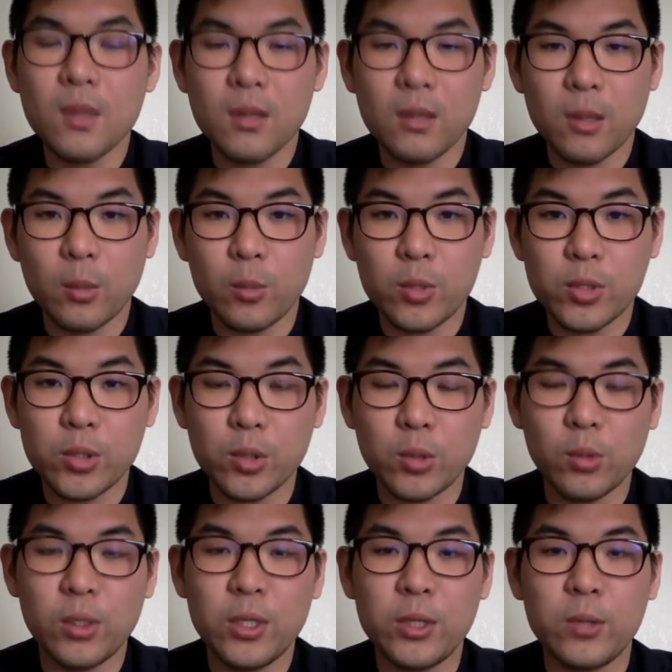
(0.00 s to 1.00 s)
that we should
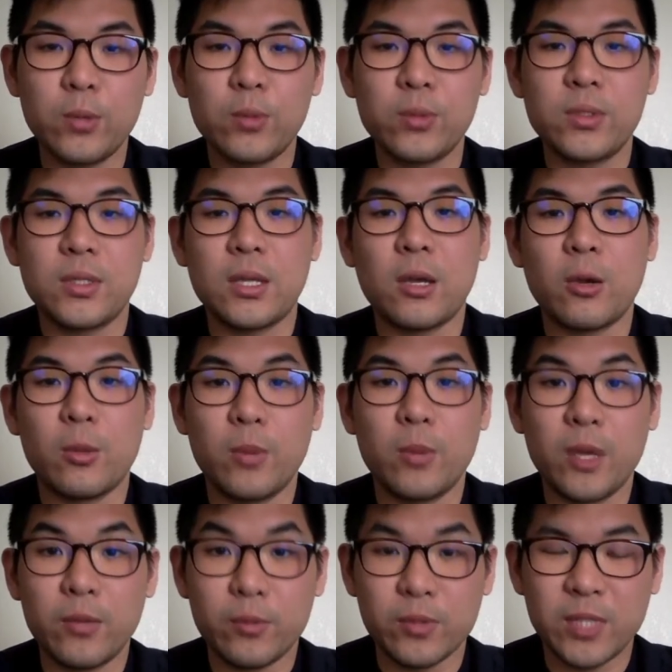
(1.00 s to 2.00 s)
only use our
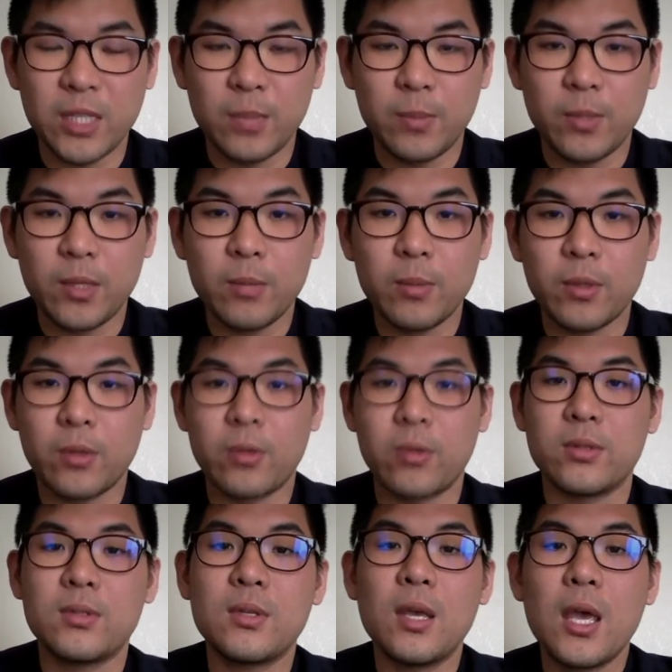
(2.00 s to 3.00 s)
bed for sleeping
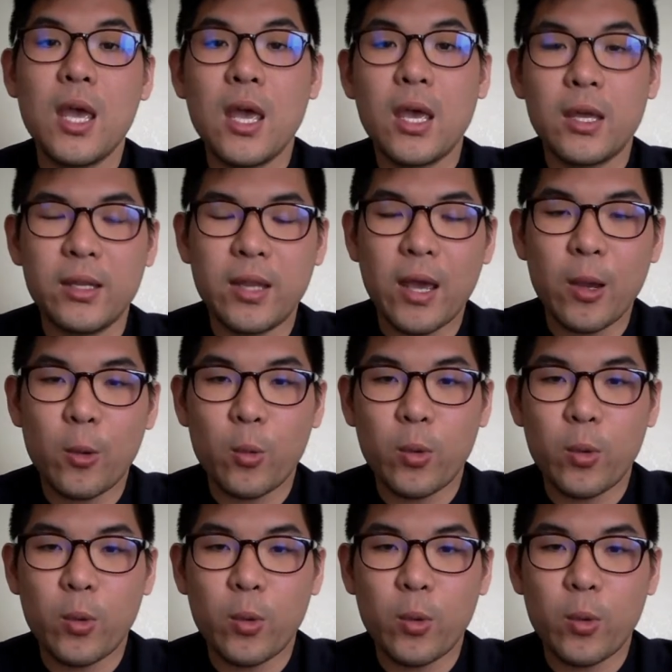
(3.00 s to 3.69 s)
because that